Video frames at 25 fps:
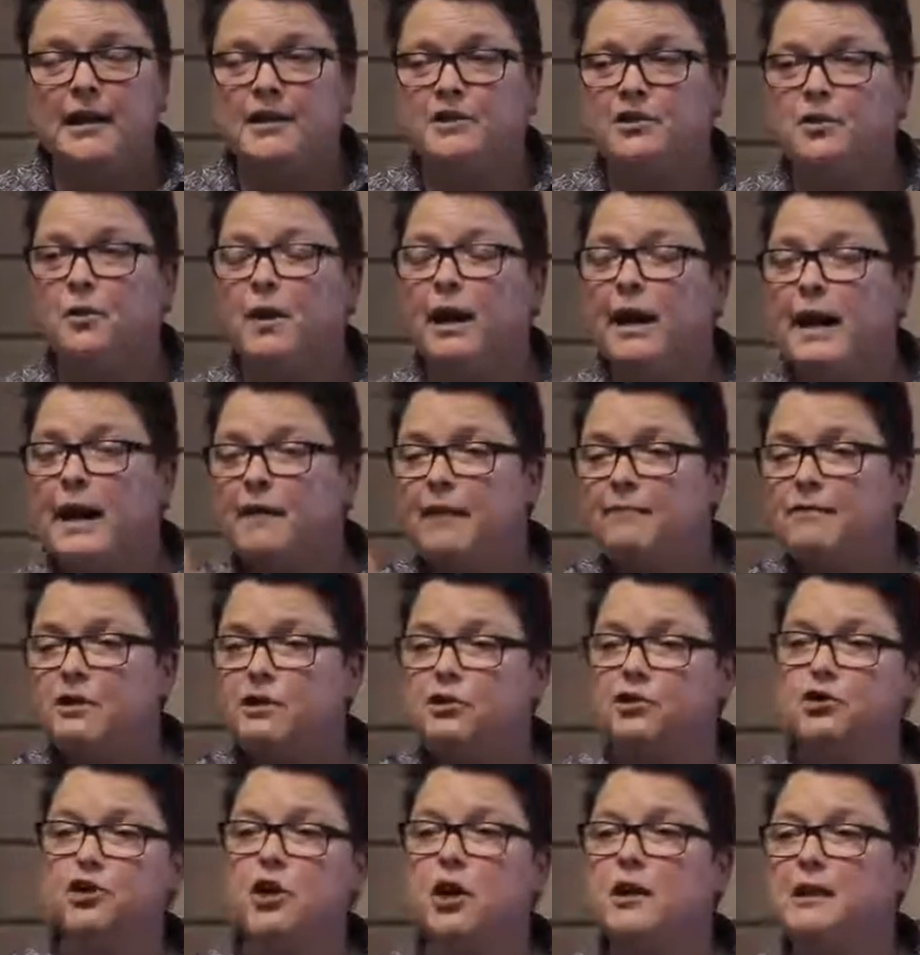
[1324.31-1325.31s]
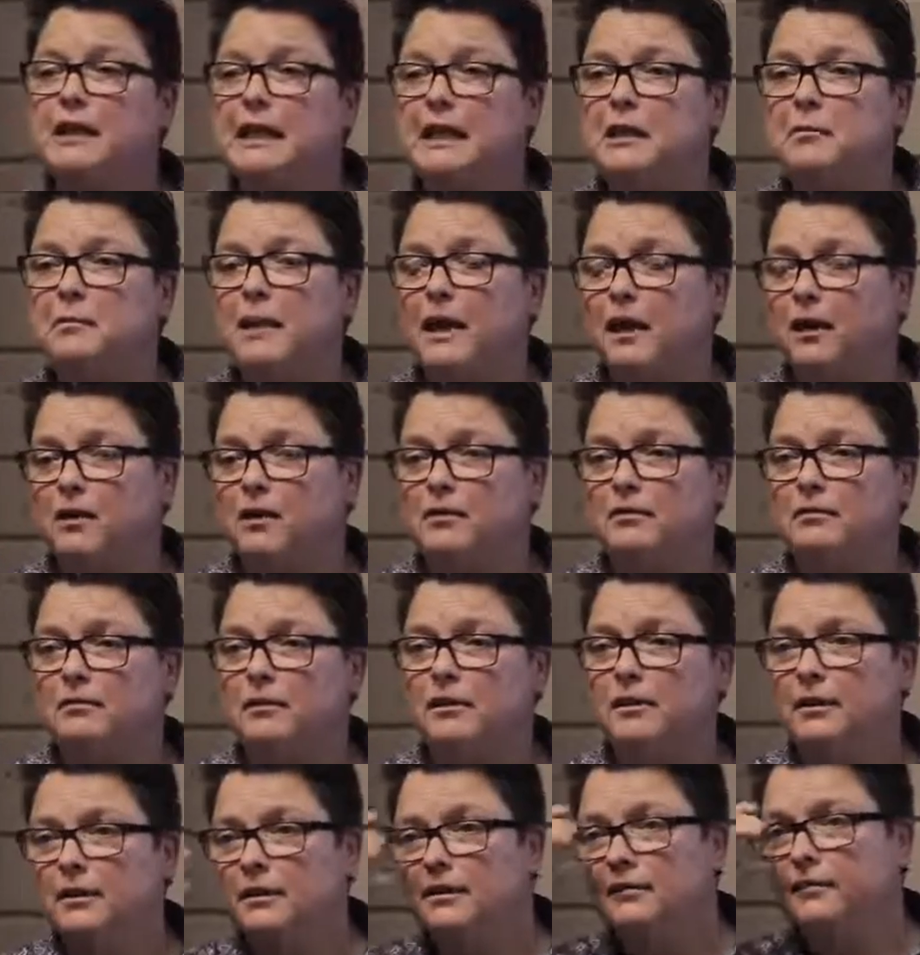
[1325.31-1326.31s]
So I have this junk email
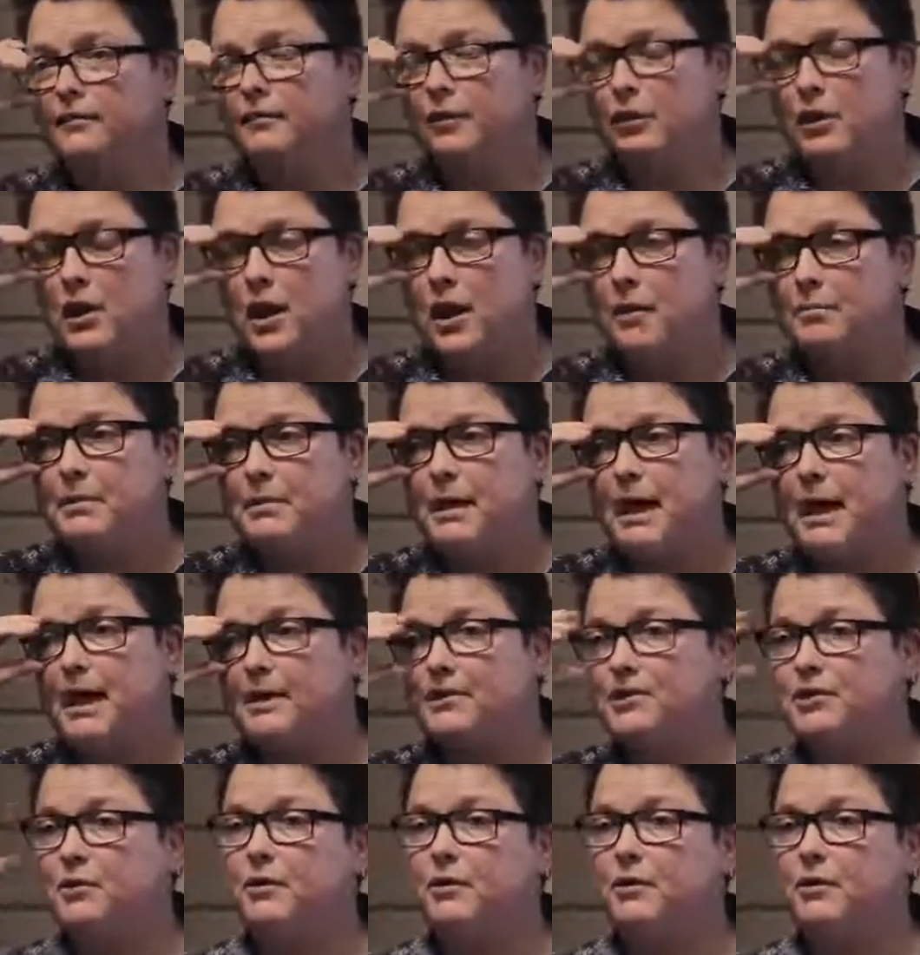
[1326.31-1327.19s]
for Comcast,